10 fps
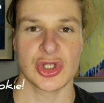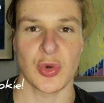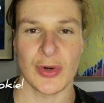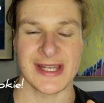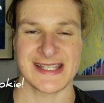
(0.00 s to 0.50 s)

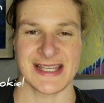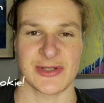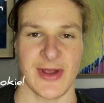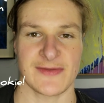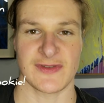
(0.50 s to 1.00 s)

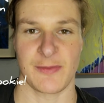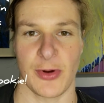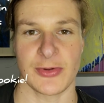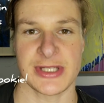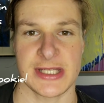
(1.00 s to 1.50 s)
26 grams of
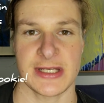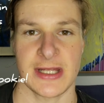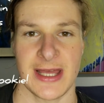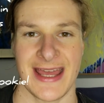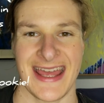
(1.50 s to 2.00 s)

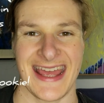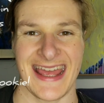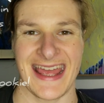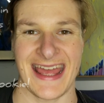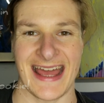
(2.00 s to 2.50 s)
protein,
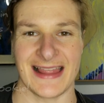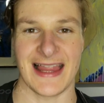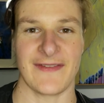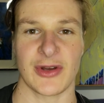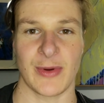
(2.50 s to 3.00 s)

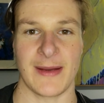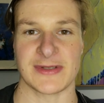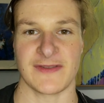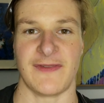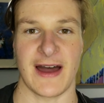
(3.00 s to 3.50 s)
11
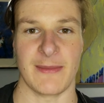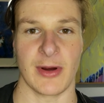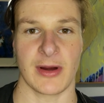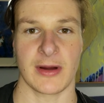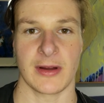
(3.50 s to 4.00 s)
grams of
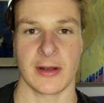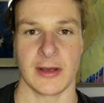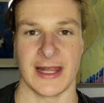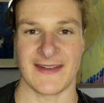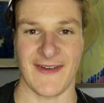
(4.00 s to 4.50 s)
fiber.
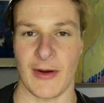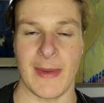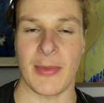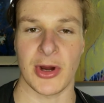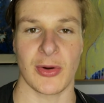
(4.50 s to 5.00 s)
And if I
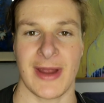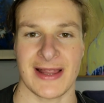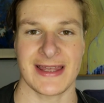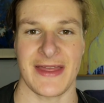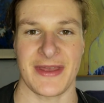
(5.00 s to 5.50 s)
remember
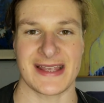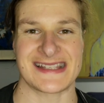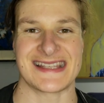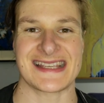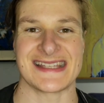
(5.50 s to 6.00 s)
correctly, I think
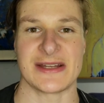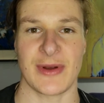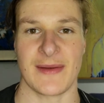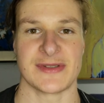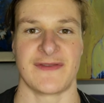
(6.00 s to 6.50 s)
it's 16
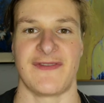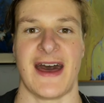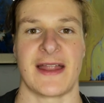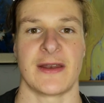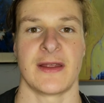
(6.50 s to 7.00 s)
grams of
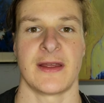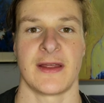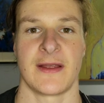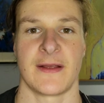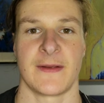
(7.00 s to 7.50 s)
fat.
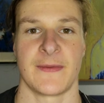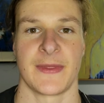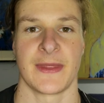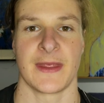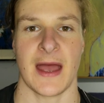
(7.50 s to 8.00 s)

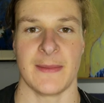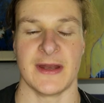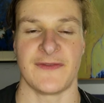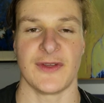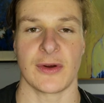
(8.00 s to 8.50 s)
I
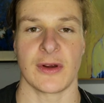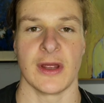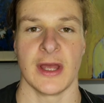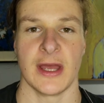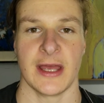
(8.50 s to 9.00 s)
mean, if
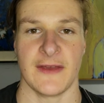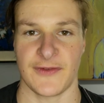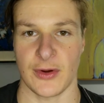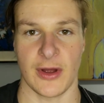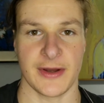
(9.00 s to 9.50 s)
you're
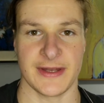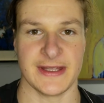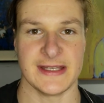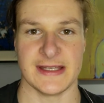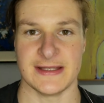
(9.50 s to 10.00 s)
on
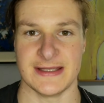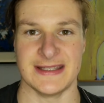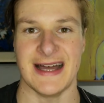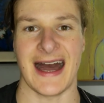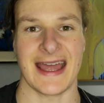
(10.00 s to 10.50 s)

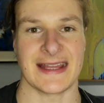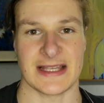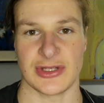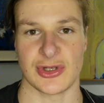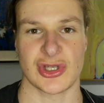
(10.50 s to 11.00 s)
the
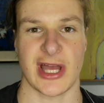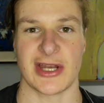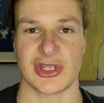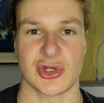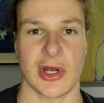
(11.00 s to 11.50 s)
diet and you're
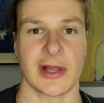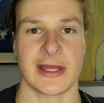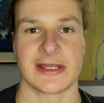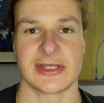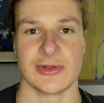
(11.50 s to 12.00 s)
kind of
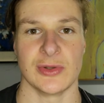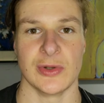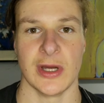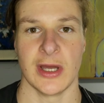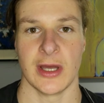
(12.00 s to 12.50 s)
struggling
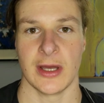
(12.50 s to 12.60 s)
to,